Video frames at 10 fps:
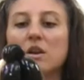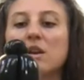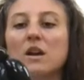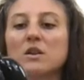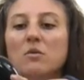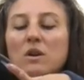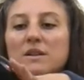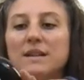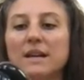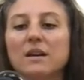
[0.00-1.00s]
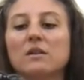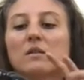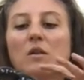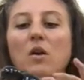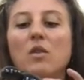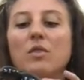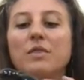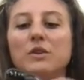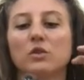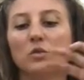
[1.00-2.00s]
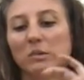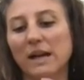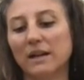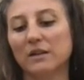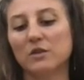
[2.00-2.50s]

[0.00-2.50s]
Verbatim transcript: Now you want to take the two black